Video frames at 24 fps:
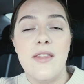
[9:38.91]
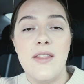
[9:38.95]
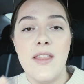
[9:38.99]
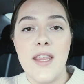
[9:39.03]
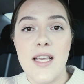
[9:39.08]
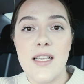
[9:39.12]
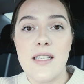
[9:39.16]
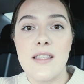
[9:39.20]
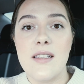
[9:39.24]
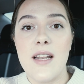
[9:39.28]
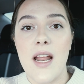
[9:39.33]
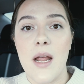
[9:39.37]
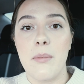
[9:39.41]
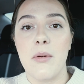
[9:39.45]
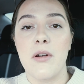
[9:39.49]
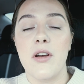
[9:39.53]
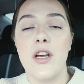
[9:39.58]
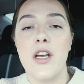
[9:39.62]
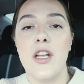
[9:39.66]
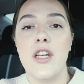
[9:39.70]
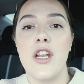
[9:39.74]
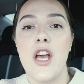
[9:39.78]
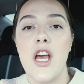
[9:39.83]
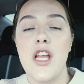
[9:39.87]
This
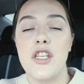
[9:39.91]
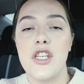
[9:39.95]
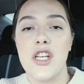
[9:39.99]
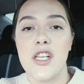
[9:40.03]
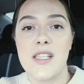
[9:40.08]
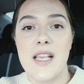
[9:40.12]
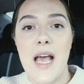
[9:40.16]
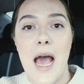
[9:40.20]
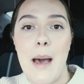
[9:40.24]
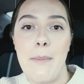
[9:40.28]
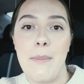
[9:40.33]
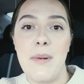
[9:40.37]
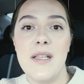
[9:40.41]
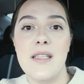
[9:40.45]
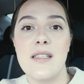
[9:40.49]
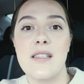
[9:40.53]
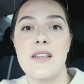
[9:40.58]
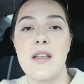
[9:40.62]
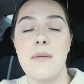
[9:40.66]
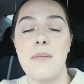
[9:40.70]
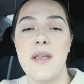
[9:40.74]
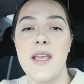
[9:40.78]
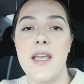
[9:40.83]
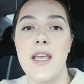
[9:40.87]
neighborhood just
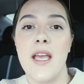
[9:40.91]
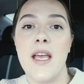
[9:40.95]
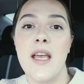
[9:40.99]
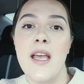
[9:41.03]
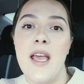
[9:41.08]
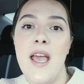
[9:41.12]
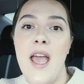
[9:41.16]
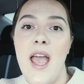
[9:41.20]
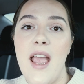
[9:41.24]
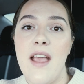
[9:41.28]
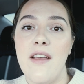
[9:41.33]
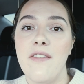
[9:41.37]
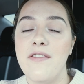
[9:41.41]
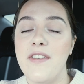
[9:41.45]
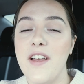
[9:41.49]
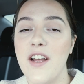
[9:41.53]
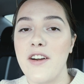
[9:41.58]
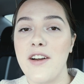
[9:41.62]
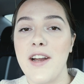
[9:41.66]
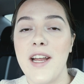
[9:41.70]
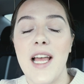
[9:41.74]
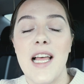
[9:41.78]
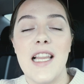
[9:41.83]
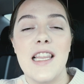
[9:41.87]
happens to be a
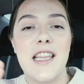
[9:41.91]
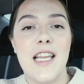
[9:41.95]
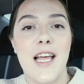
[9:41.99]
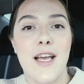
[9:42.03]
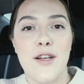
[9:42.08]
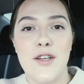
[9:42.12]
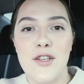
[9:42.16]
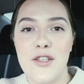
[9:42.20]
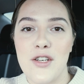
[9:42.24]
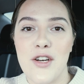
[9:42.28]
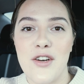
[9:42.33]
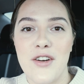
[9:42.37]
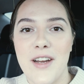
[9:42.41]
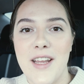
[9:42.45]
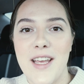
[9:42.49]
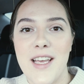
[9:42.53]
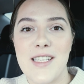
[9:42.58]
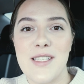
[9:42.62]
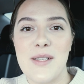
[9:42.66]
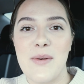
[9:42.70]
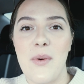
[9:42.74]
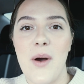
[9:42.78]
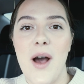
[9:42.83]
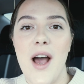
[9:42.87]
very
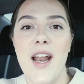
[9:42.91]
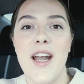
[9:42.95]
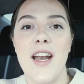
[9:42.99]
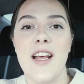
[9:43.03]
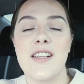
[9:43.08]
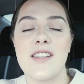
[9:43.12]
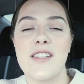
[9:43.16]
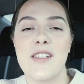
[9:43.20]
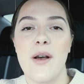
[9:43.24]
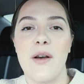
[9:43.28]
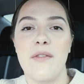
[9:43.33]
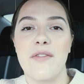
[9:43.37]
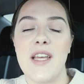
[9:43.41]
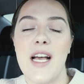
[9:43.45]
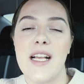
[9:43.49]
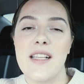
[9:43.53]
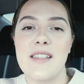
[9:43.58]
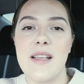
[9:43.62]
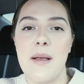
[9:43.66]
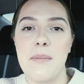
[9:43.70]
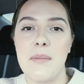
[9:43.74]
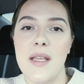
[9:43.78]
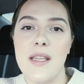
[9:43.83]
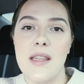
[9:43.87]
luxurious one. So if
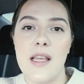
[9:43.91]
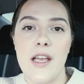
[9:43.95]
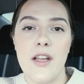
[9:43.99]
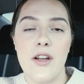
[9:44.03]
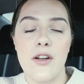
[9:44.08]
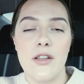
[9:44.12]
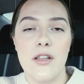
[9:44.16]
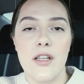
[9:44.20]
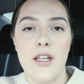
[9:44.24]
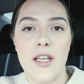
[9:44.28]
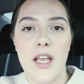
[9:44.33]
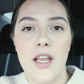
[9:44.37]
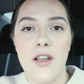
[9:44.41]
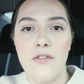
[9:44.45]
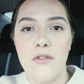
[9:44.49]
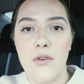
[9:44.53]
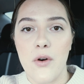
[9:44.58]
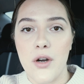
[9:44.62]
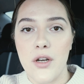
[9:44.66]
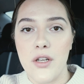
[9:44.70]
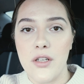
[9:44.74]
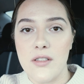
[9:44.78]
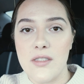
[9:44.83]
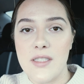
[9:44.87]
that's something that you're looking
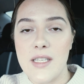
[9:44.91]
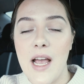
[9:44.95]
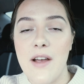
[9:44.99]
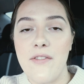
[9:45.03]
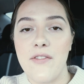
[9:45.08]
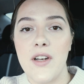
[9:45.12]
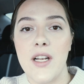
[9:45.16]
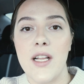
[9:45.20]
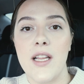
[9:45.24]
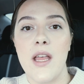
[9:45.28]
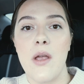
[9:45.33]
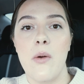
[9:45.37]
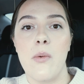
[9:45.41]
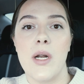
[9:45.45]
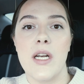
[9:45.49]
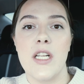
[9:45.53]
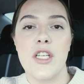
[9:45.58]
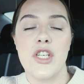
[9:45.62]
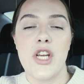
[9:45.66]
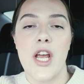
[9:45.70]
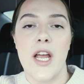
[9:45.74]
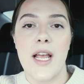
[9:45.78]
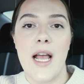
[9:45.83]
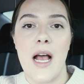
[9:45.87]
for, you'll definitely want
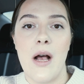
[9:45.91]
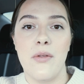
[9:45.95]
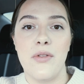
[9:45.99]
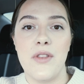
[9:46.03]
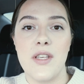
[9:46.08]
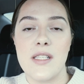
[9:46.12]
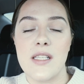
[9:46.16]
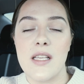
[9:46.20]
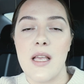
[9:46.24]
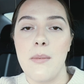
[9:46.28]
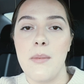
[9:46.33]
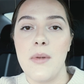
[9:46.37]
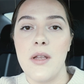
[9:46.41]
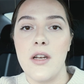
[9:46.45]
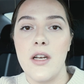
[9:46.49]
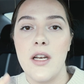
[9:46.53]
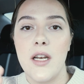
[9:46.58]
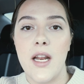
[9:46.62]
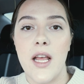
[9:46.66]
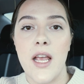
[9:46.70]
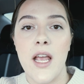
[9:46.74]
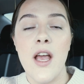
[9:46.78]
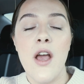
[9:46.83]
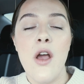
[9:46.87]
to check out this
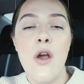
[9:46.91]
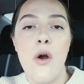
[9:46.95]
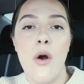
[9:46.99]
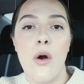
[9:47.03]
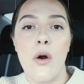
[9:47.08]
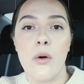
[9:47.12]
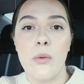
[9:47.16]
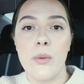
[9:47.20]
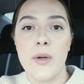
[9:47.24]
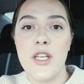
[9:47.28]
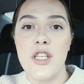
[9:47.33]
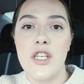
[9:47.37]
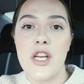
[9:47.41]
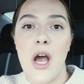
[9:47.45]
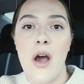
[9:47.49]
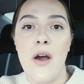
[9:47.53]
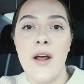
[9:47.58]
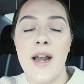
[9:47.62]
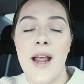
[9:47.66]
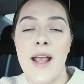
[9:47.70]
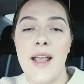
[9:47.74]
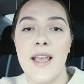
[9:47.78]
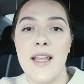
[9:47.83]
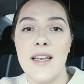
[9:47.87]
community or reach
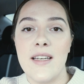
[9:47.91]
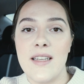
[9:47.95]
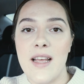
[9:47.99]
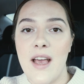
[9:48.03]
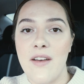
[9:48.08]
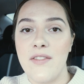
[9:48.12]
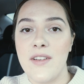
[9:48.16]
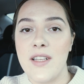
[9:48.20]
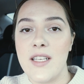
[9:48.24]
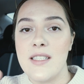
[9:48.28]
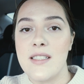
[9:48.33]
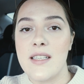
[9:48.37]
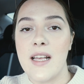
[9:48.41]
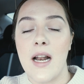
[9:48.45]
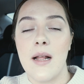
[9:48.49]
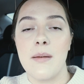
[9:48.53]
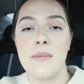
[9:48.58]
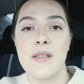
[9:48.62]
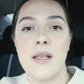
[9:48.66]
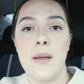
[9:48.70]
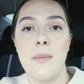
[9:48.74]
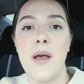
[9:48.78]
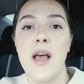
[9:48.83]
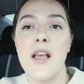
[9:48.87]
out, and I can definitely set
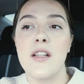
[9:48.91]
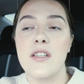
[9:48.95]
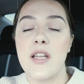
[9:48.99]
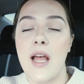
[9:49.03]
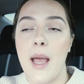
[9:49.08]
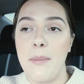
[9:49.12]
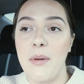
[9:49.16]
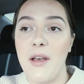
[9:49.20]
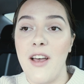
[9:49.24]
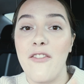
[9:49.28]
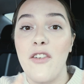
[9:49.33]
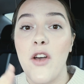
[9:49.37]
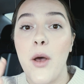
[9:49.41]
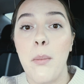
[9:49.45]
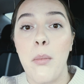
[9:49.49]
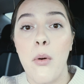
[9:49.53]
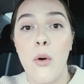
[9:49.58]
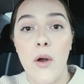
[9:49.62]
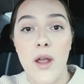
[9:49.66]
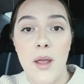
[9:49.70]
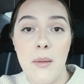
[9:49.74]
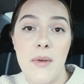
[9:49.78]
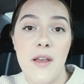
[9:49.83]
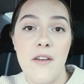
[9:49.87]
up some type of
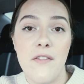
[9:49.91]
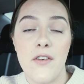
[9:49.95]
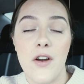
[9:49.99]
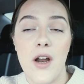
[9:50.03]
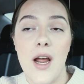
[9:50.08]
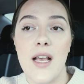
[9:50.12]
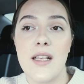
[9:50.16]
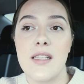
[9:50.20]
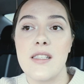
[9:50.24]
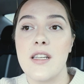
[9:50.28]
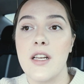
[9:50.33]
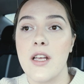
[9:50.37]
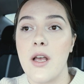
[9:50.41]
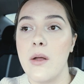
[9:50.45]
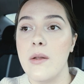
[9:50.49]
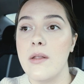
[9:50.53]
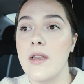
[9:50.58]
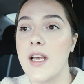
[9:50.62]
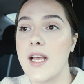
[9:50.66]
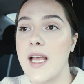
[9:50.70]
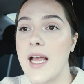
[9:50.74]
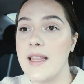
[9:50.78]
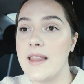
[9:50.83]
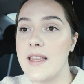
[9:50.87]
appointment for us to go
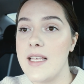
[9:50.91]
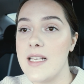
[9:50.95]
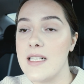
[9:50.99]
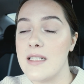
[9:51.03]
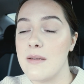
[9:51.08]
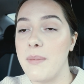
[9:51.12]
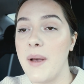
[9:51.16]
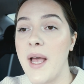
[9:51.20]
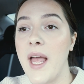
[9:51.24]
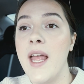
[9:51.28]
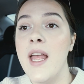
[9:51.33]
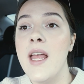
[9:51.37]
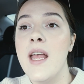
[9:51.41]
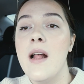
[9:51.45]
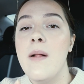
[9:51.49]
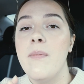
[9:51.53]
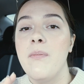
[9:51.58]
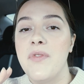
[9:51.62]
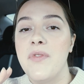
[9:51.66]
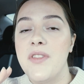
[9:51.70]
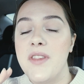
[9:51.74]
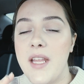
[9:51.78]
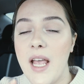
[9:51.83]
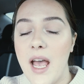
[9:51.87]
look at these. But
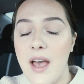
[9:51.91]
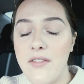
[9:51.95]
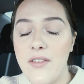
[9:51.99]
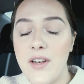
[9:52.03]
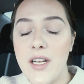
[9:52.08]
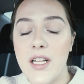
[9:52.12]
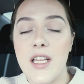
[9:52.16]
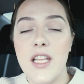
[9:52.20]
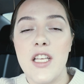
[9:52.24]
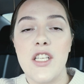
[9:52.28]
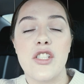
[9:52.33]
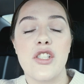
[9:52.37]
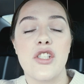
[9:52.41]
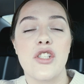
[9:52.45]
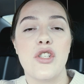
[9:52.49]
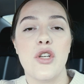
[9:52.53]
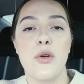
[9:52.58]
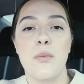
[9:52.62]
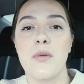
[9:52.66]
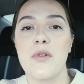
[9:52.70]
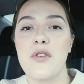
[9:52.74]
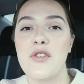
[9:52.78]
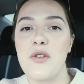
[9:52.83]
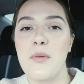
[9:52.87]
definitely
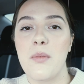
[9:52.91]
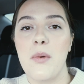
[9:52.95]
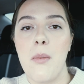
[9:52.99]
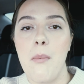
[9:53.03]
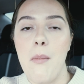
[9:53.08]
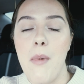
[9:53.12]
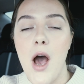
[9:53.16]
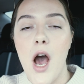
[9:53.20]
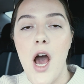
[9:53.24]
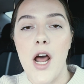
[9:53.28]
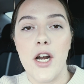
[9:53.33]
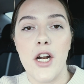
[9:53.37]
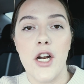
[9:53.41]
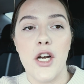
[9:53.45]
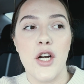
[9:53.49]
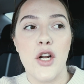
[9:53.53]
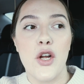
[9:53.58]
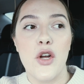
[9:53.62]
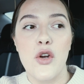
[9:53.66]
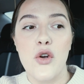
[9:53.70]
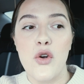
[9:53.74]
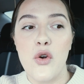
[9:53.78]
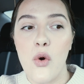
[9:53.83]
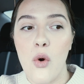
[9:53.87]
super, super
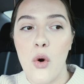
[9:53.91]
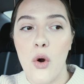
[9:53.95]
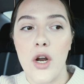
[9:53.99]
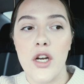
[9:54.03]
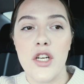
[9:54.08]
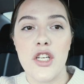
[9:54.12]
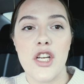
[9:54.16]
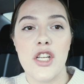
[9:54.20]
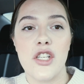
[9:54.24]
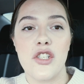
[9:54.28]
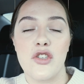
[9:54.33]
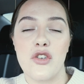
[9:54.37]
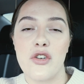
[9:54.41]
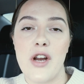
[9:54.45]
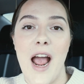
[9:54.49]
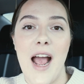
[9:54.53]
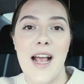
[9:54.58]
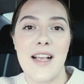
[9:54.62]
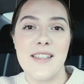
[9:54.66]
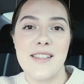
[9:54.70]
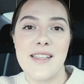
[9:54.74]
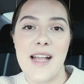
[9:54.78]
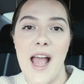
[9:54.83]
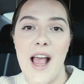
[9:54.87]
modern, gorgeous
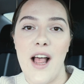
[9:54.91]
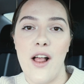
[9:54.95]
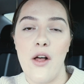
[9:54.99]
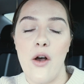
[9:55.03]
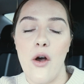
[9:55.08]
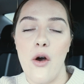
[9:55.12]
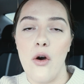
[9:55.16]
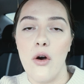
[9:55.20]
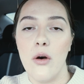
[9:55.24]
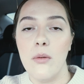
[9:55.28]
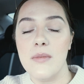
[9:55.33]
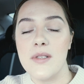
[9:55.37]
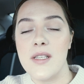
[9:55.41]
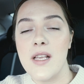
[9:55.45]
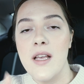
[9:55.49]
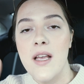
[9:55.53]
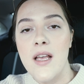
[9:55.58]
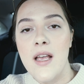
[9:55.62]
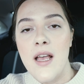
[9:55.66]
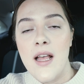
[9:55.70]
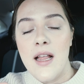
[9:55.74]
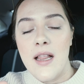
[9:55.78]
tract style homes.